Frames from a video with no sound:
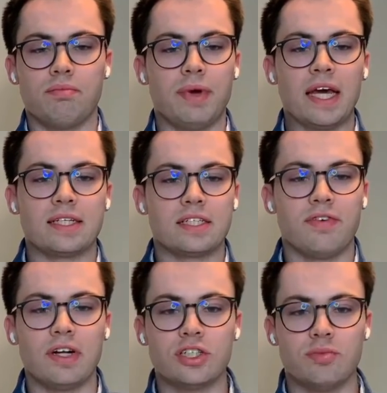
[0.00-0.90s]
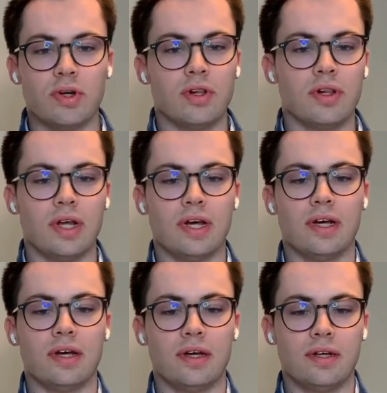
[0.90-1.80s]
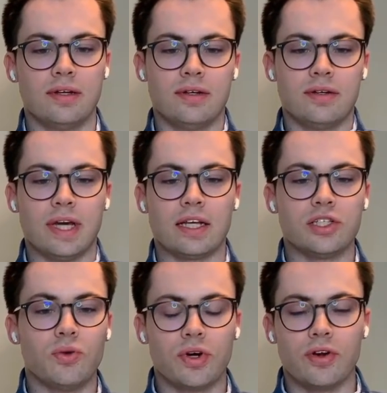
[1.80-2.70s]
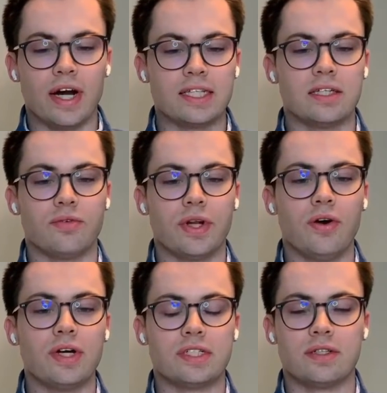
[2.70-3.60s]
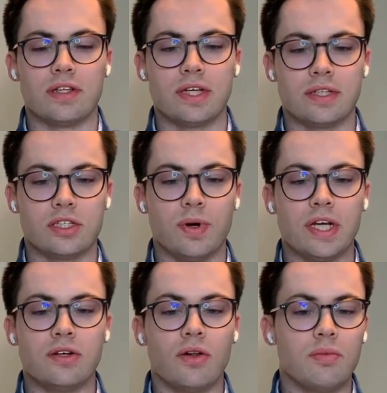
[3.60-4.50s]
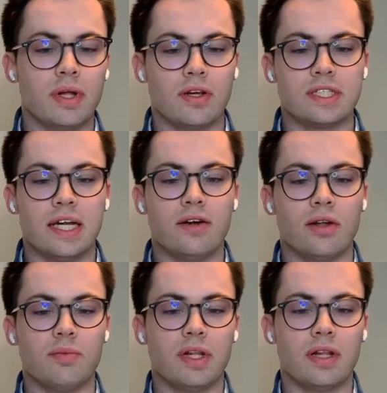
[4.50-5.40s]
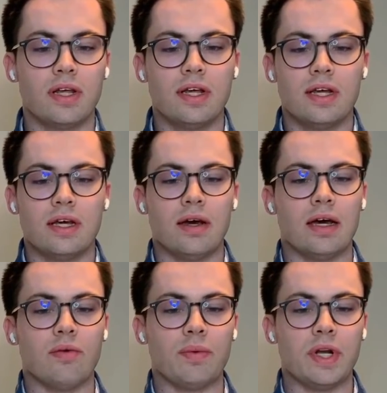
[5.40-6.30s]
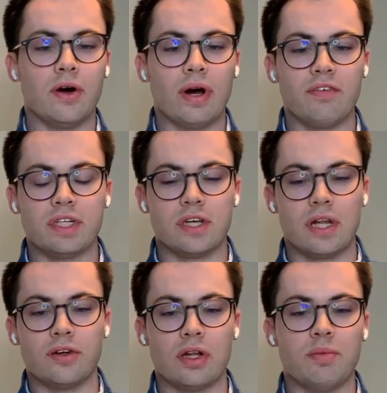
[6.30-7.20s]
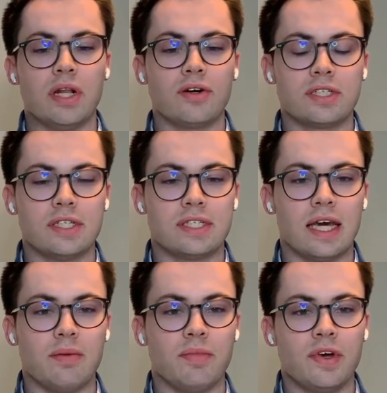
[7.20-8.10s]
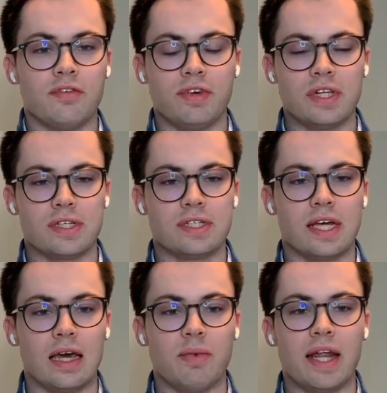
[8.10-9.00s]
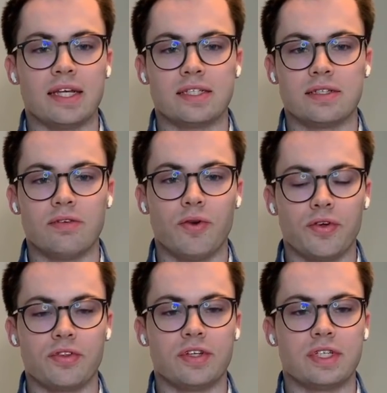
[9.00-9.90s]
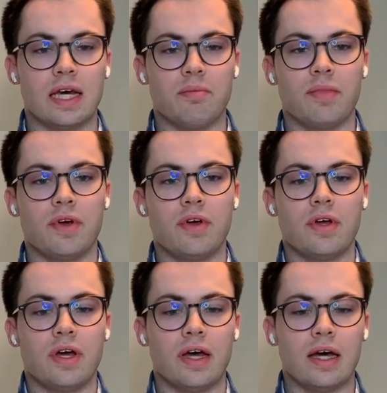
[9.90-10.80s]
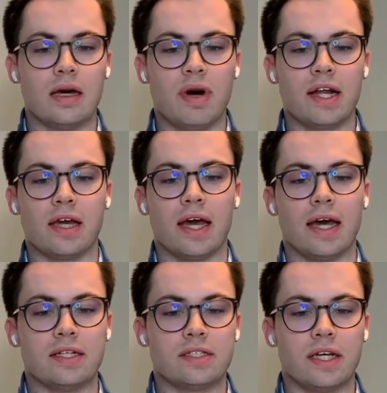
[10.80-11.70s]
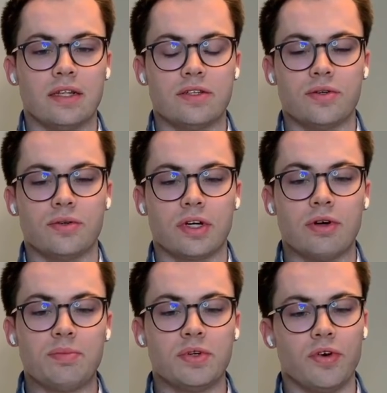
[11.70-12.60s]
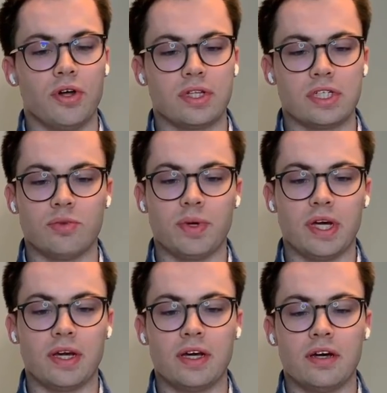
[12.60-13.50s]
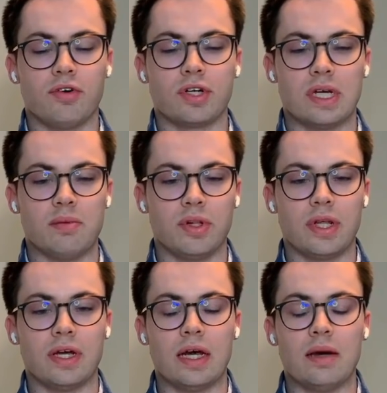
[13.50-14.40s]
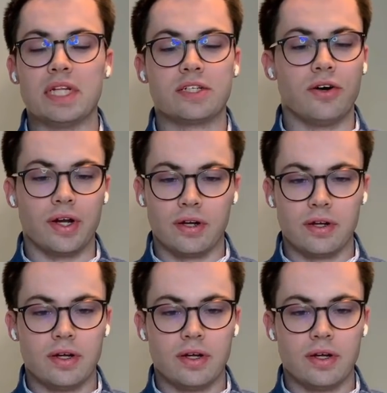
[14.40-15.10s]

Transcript: biggest fungible token or asset that we know is, I think, the $20 bill or $10 bill, where we know every $10 bill looks the same, feels the same, and is worth the same money. And into the crypto world, this would be, for example, a Bitcoin,